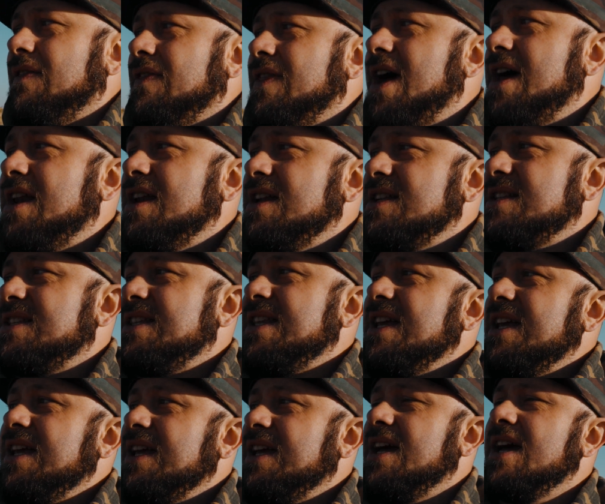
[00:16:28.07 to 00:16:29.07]
that is
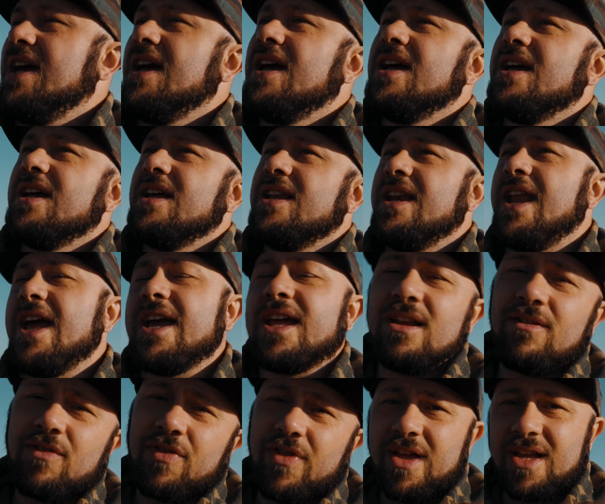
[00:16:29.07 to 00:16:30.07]
the
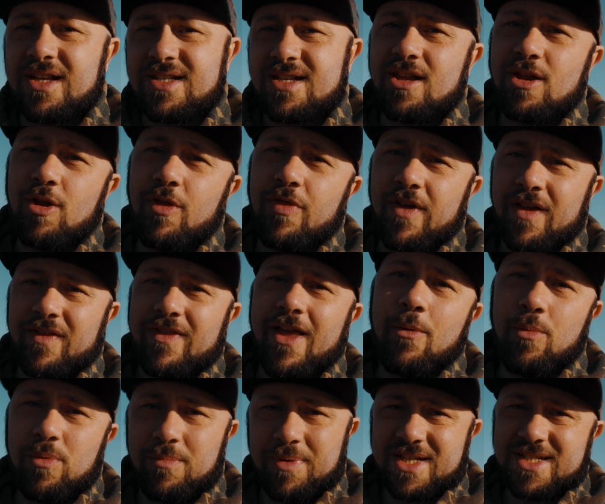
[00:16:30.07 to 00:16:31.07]
negative things that you think
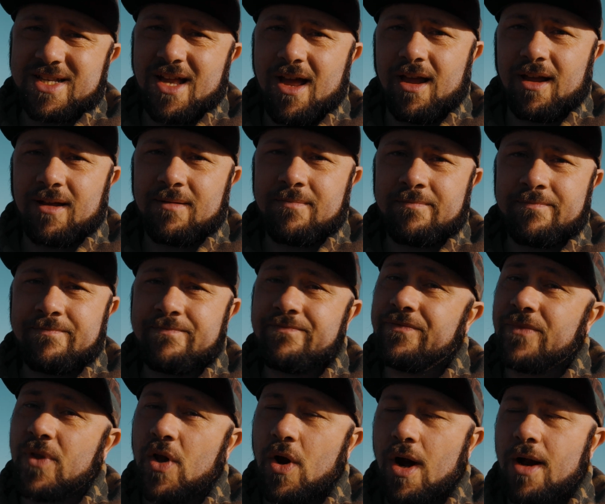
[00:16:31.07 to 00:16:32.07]
they would be saying.
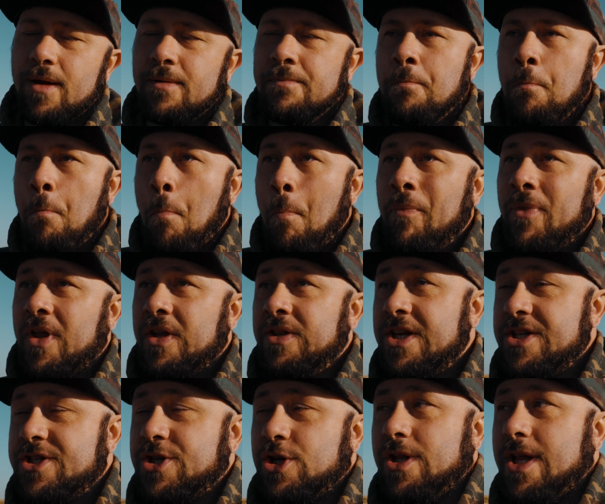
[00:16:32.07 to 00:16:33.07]
All right?
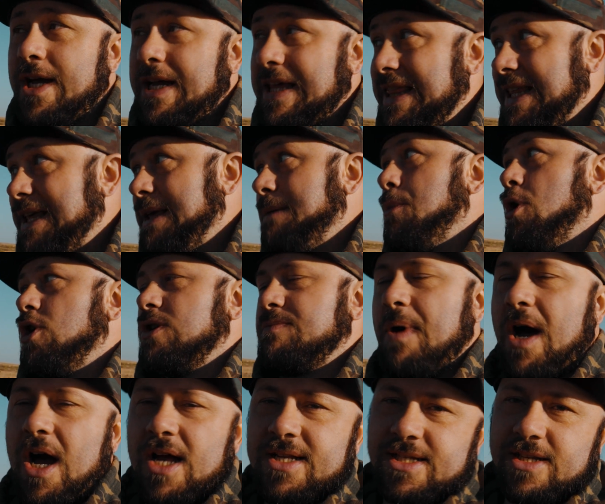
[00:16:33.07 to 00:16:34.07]
Unless you're like the most
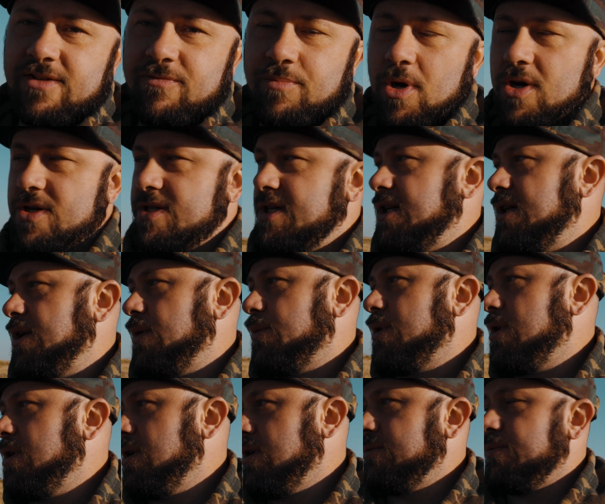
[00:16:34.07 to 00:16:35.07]
positive person in the
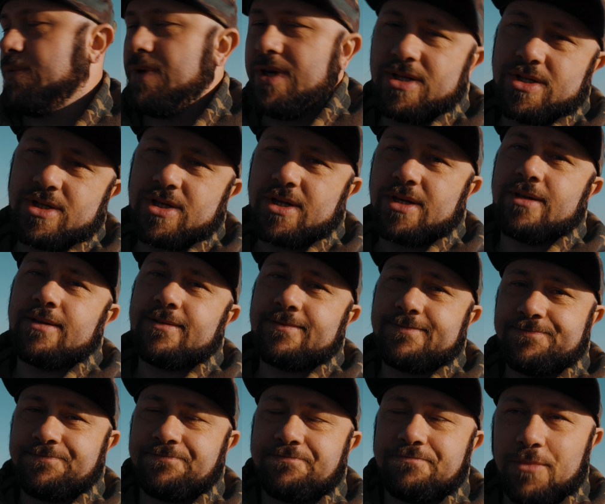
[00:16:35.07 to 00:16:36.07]
world, which
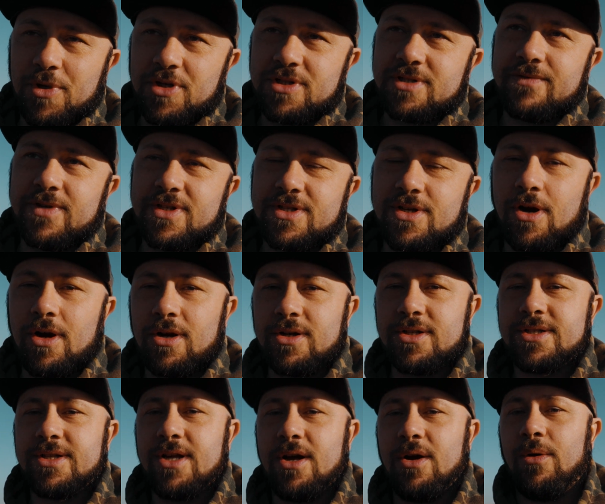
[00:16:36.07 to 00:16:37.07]
most of us aren't.
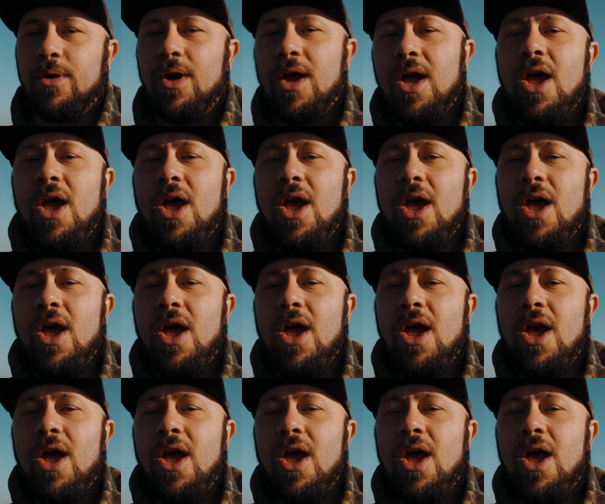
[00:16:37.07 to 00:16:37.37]
So